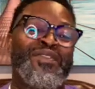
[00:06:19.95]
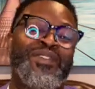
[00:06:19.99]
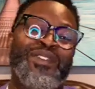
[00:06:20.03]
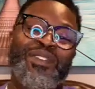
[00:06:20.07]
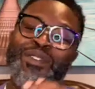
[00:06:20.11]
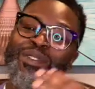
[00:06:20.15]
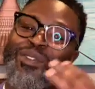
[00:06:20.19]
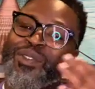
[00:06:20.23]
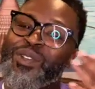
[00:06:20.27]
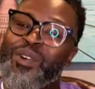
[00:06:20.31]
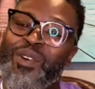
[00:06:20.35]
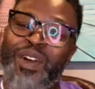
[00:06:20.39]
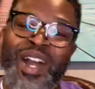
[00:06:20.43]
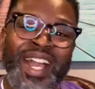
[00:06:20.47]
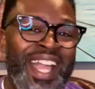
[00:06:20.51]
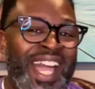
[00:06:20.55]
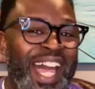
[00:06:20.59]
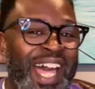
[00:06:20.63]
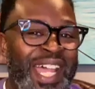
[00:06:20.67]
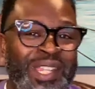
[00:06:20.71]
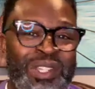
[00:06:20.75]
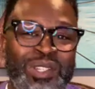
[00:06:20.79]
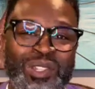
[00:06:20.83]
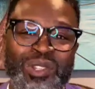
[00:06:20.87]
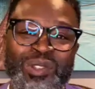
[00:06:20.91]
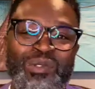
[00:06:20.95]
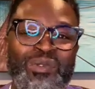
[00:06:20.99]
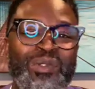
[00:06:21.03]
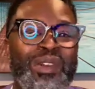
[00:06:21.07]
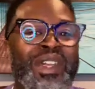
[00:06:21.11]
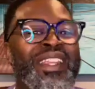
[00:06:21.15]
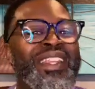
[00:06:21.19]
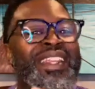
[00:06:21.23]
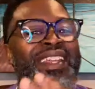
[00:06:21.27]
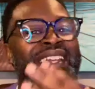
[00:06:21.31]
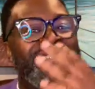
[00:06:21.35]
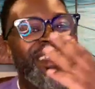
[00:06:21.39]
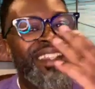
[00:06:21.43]
You know I gotta do
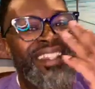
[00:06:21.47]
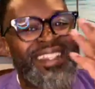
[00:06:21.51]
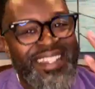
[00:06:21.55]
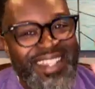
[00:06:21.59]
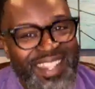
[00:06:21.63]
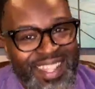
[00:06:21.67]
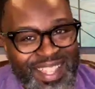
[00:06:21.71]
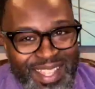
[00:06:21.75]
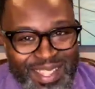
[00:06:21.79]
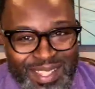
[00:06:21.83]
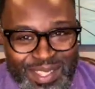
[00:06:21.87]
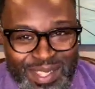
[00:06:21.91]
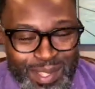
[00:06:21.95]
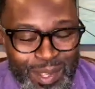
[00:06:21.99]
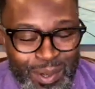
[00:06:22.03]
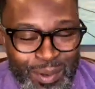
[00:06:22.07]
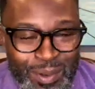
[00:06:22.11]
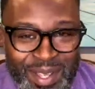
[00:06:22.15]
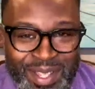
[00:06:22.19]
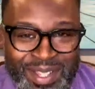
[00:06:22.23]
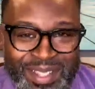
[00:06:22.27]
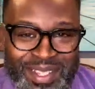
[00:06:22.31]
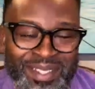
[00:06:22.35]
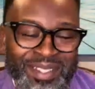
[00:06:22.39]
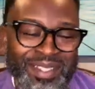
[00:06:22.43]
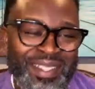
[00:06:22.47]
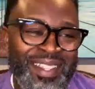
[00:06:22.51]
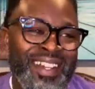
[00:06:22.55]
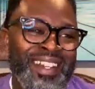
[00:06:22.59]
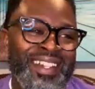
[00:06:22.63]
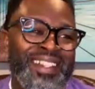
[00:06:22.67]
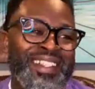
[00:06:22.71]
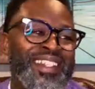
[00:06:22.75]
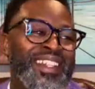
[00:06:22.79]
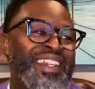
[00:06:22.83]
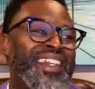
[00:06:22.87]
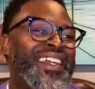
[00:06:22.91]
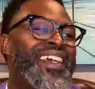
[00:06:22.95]
it. It needs no
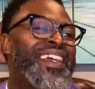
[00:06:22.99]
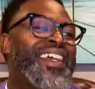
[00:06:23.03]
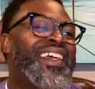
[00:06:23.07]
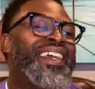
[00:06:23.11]
introduction.